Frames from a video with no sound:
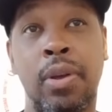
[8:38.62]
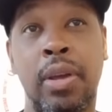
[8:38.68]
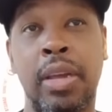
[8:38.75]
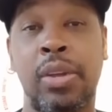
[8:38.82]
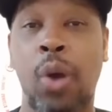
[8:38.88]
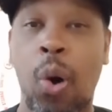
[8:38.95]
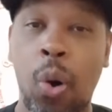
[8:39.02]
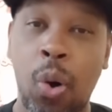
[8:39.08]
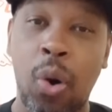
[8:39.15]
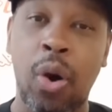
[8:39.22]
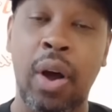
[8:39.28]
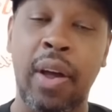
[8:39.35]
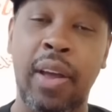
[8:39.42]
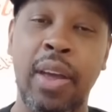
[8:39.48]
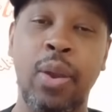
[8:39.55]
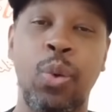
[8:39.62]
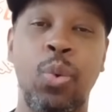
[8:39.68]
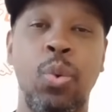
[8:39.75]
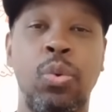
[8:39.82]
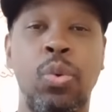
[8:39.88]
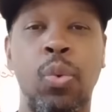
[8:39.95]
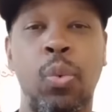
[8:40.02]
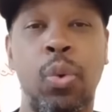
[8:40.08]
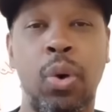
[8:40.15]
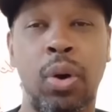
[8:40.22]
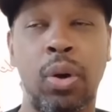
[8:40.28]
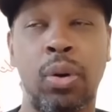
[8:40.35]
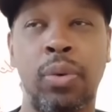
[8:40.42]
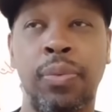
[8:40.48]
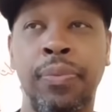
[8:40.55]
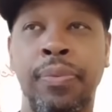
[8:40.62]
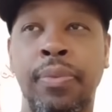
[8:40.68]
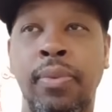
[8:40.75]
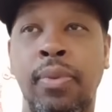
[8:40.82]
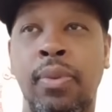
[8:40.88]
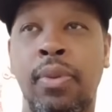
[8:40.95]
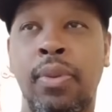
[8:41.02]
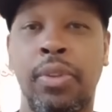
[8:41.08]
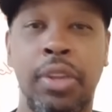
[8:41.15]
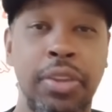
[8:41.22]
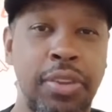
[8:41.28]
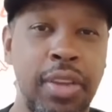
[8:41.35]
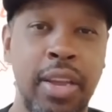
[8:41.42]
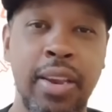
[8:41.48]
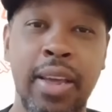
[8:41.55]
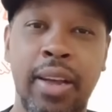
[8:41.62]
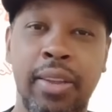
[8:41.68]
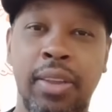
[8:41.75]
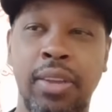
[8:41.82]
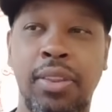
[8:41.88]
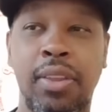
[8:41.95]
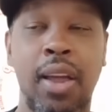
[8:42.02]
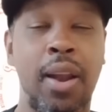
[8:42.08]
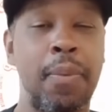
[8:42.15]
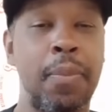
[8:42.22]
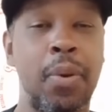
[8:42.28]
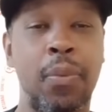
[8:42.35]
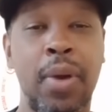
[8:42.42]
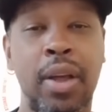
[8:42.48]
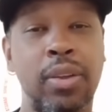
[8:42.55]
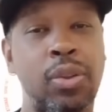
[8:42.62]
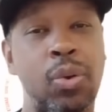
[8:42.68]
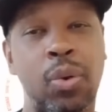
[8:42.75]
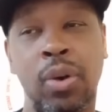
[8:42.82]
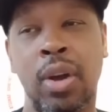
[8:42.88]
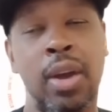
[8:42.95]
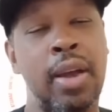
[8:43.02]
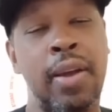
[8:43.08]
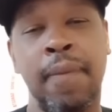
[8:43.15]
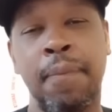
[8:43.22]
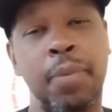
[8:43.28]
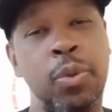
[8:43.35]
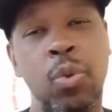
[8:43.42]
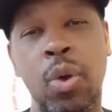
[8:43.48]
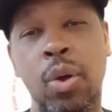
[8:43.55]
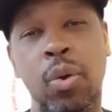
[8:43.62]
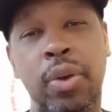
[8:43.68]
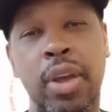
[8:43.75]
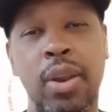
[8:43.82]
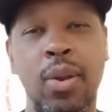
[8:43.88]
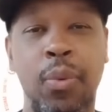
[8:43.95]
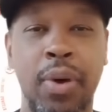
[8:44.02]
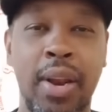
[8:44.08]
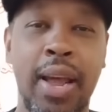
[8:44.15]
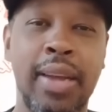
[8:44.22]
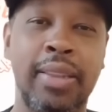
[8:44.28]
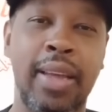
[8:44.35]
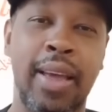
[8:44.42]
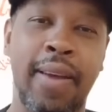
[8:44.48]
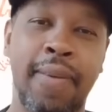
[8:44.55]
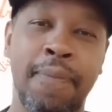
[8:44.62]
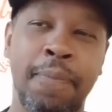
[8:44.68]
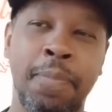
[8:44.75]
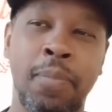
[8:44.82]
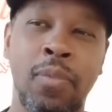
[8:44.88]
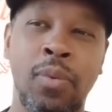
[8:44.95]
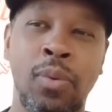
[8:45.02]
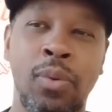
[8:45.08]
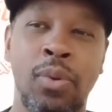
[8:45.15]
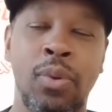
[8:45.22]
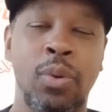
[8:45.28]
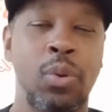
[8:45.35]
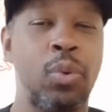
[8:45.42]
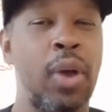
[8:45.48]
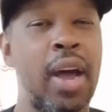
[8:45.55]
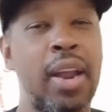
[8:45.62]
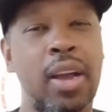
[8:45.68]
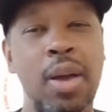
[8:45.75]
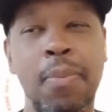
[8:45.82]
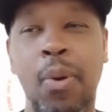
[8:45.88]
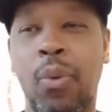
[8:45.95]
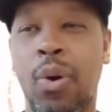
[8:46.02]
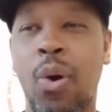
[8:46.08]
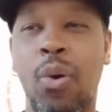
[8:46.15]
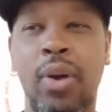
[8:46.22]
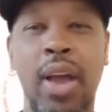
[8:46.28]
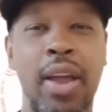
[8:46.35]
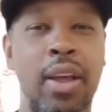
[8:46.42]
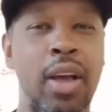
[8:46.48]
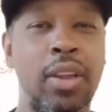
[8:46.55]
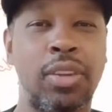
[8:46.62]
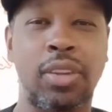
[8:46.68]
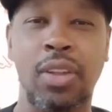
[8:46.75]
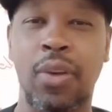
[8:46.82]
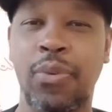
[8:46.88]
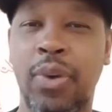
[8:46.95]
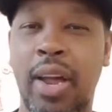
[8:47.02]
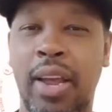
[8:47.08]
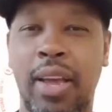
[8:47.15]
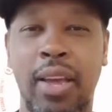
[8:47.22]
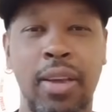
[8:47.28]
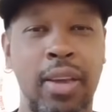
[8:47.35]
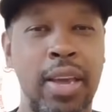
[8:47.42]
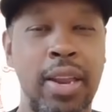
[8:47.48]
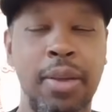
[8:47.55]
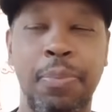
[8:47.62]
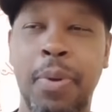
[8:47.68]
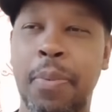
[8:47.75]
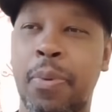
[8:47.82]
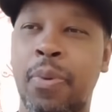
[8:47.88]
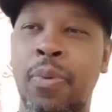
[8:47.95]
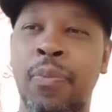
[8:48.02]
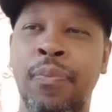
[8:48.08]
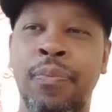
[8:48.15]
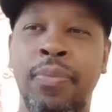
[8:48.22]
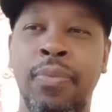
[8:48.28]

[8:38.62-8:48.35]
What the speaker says: it's hard in the YouTube world just sitting there just telling them the regular story. You ain't going to get nowhere like that. You got to come up with all kind of other stuff. You got to get these people